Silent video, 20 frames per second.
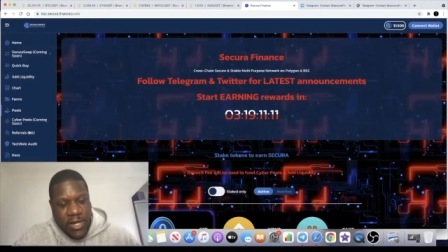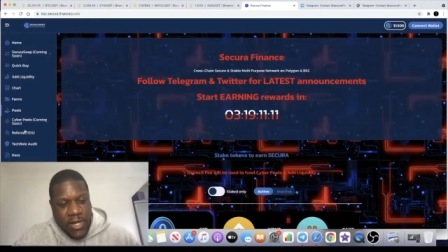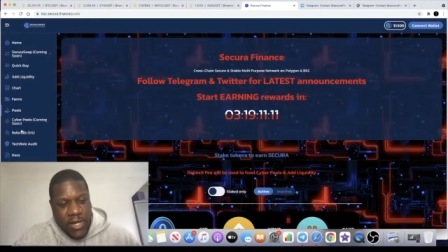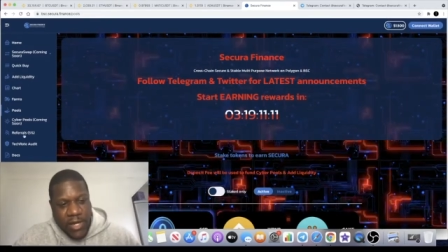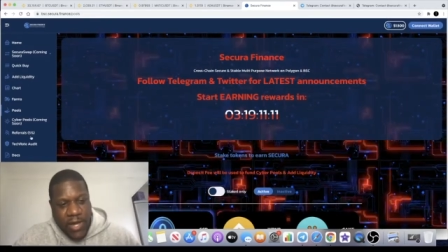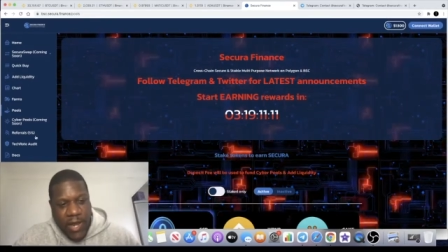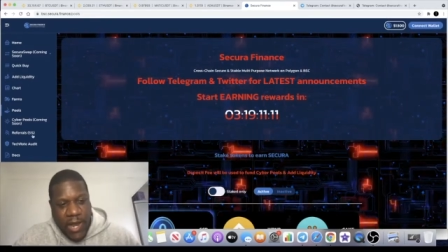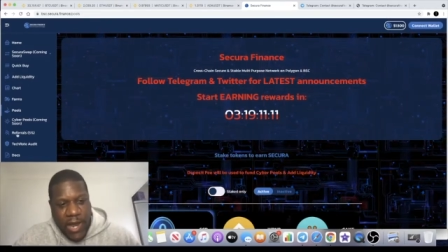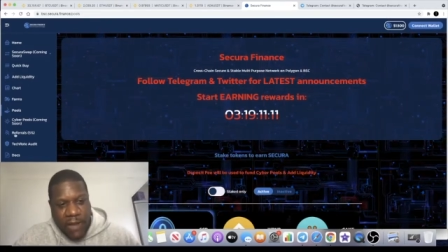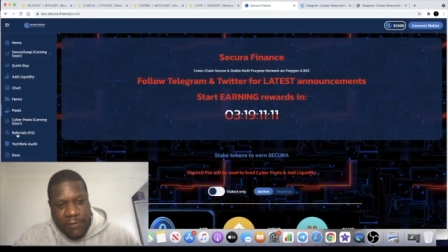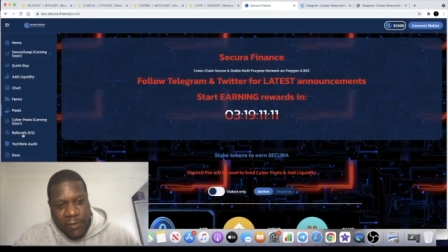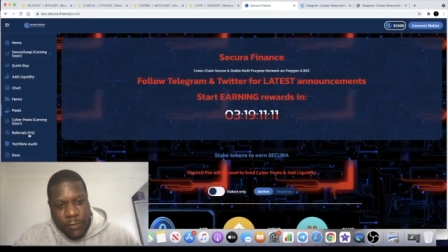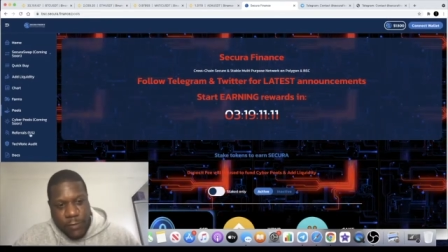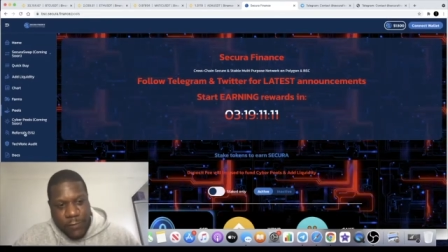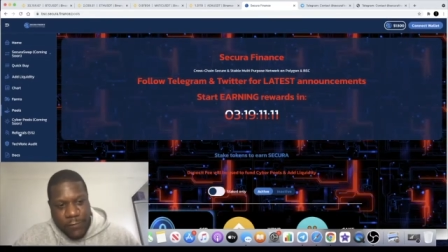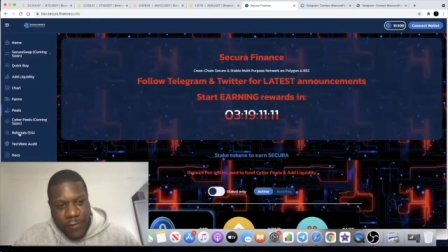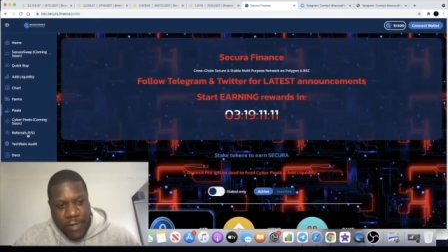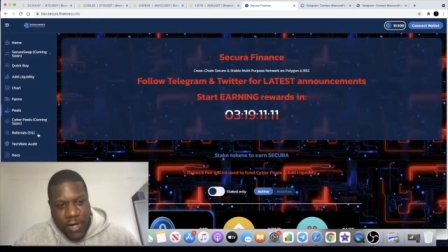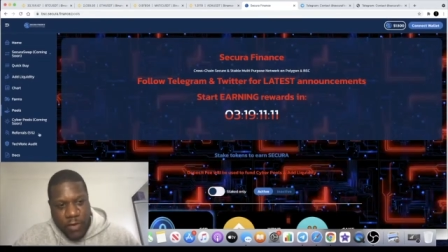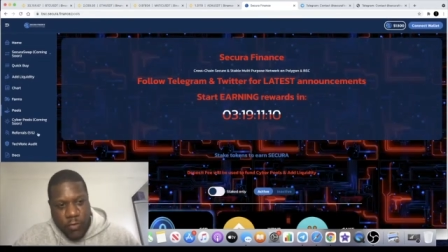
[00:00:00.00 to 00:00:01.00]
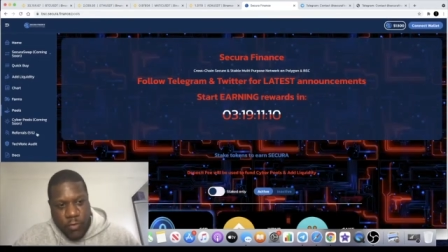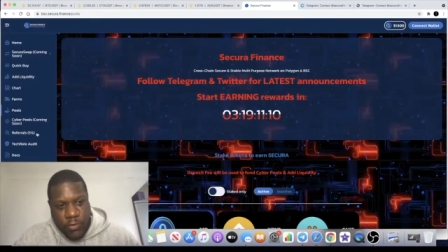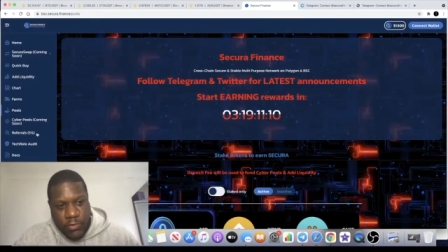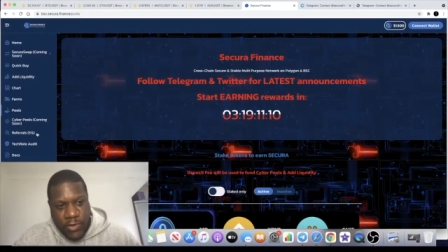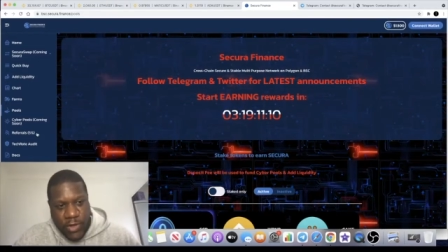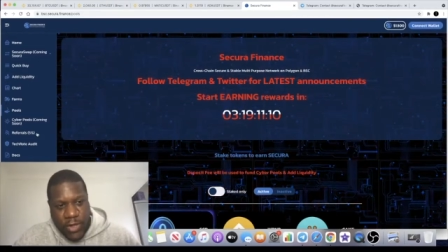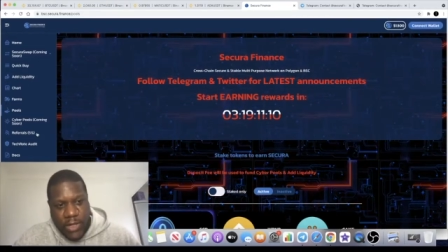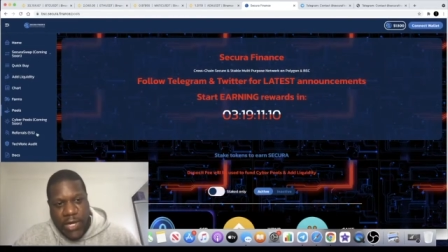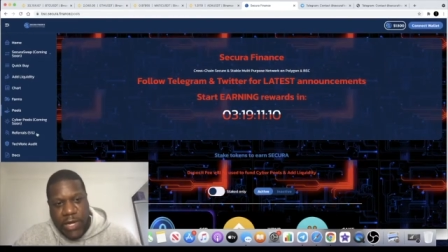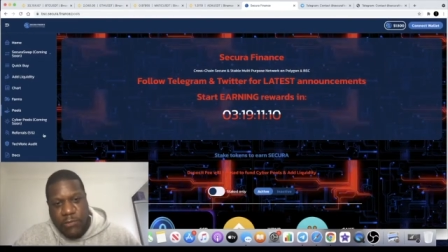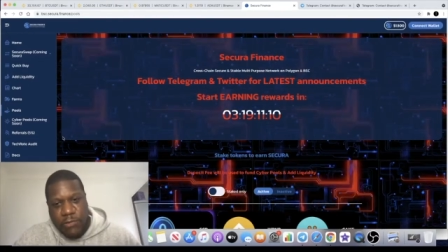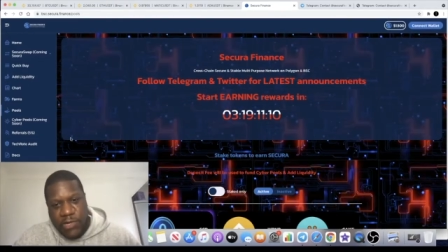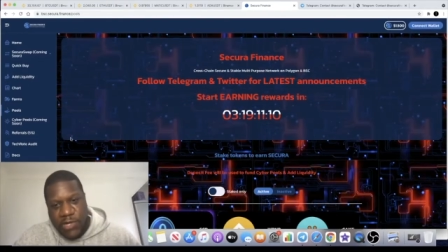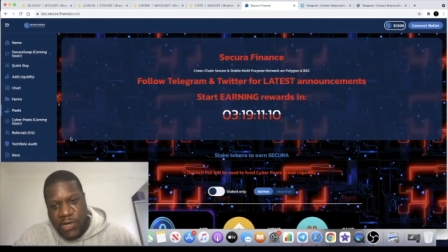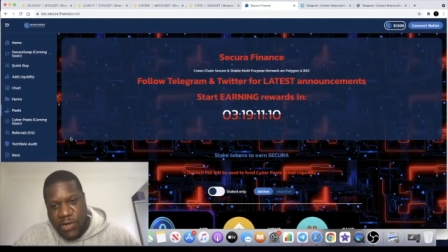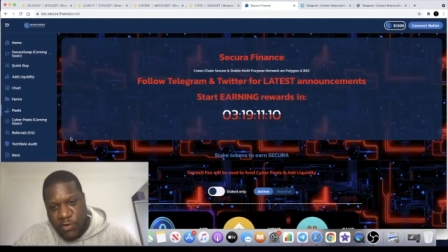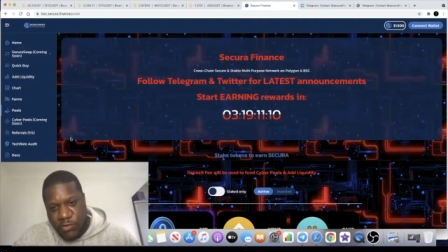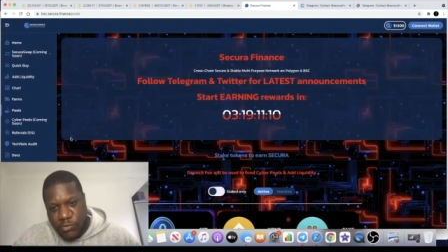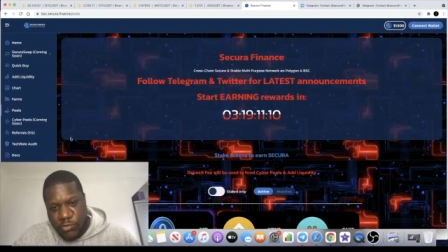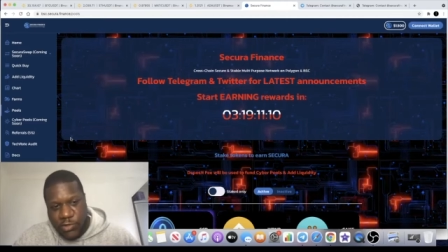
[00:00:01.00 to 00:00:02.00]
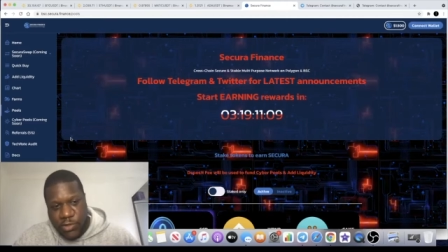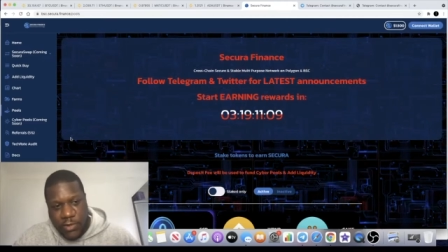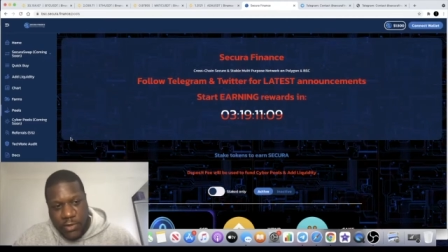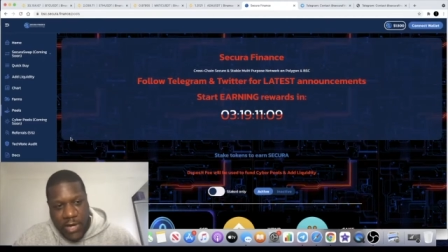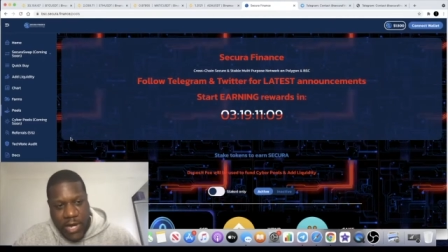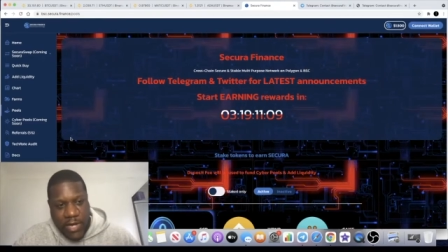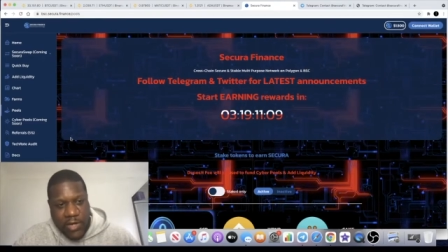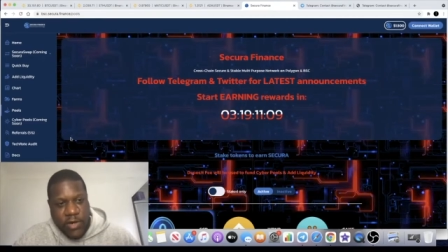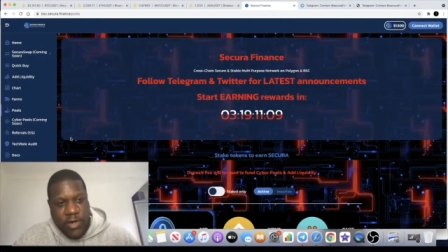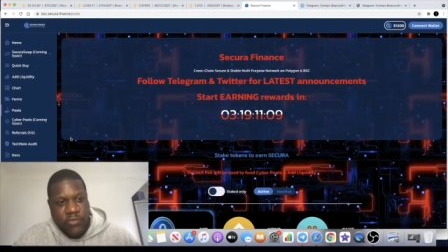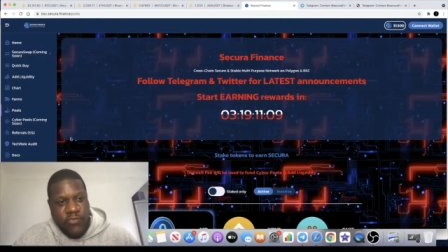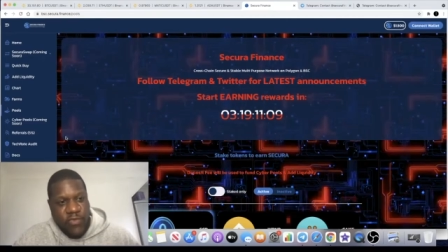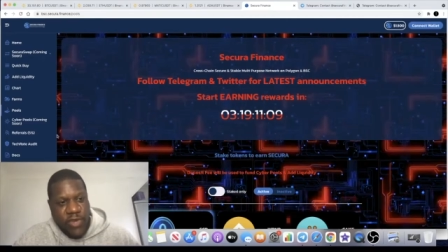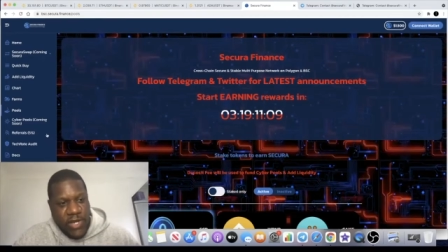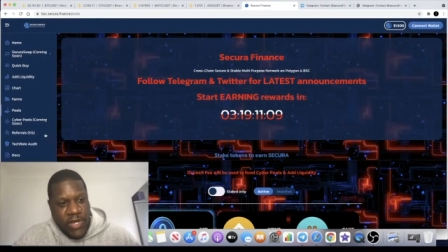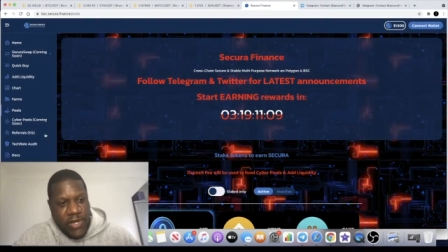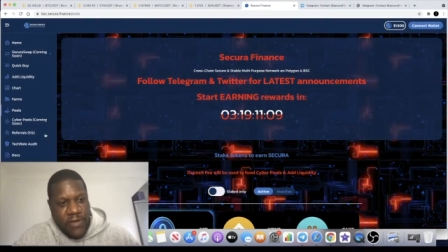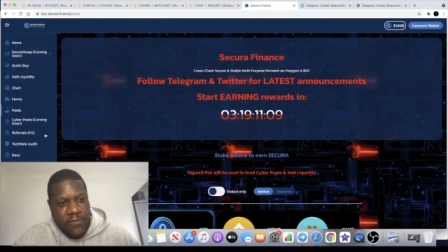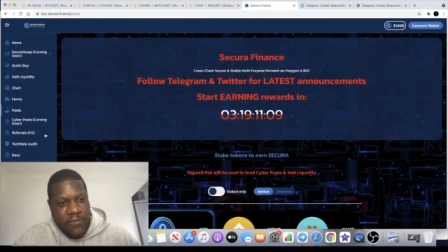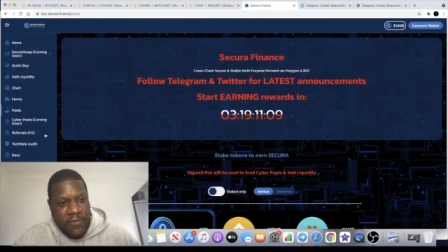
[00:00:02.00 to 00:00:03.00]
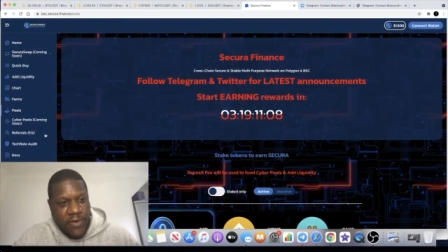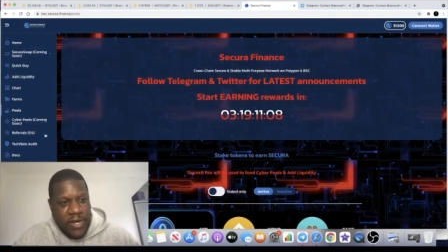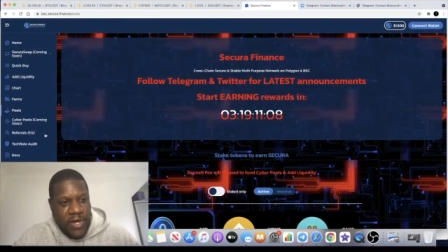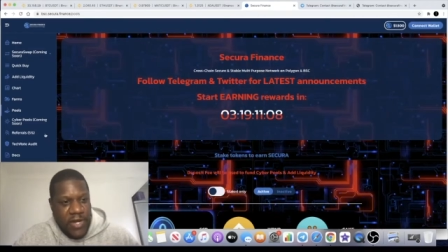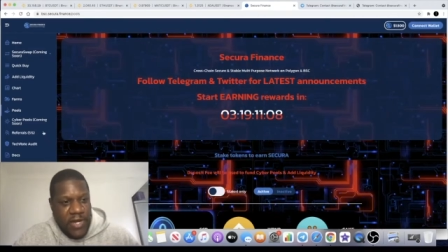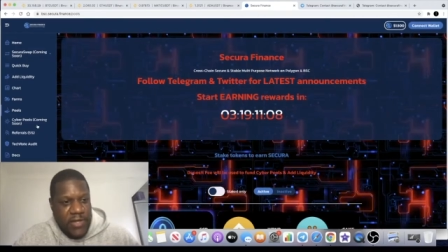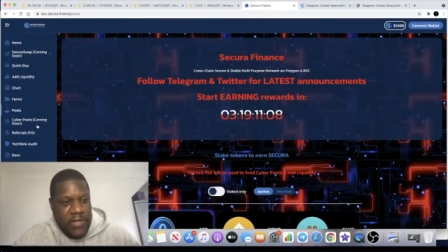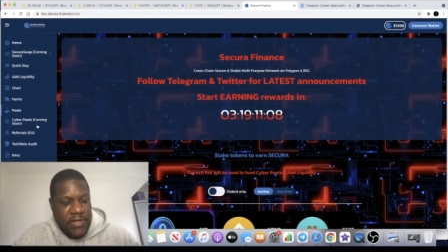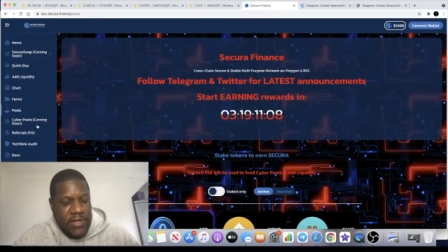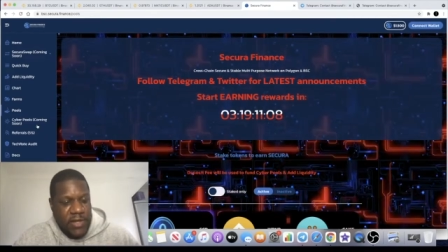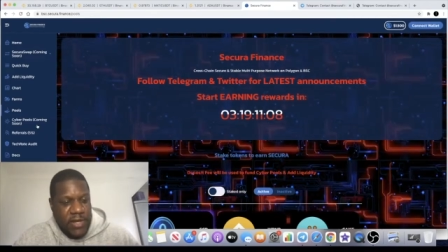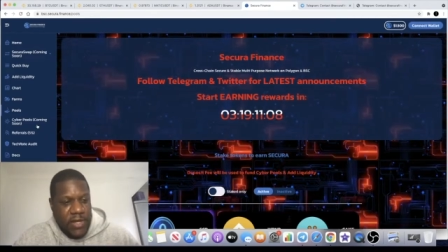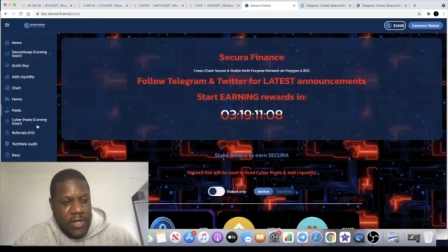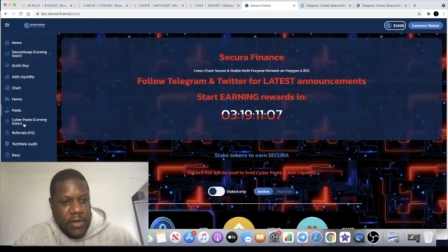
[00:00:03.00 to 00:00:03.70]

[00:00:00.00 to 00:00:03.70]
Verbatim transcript: They have the referrals, okay, which they also had on Rediant Finance.